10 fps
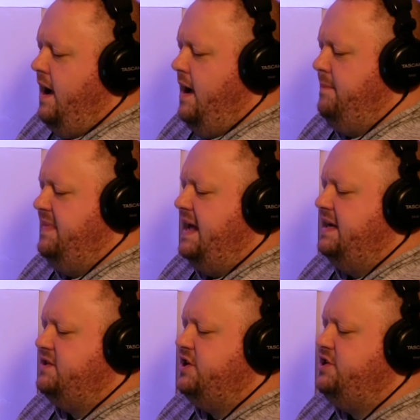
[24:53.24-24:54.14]
Um,
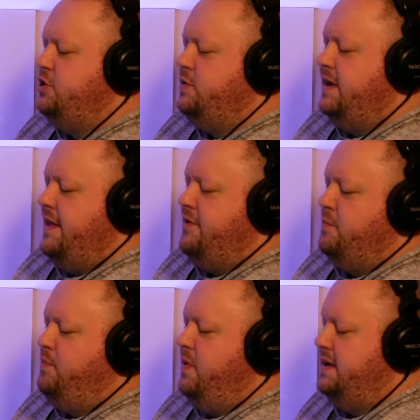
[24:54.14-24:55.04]
not necessarily do
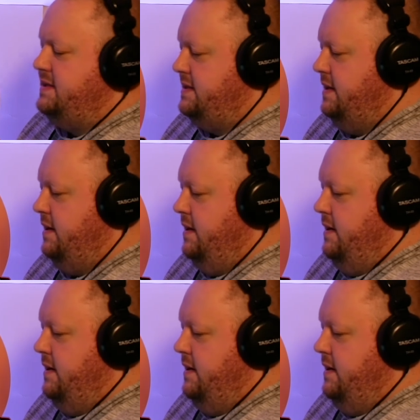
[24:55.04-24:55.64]
together, but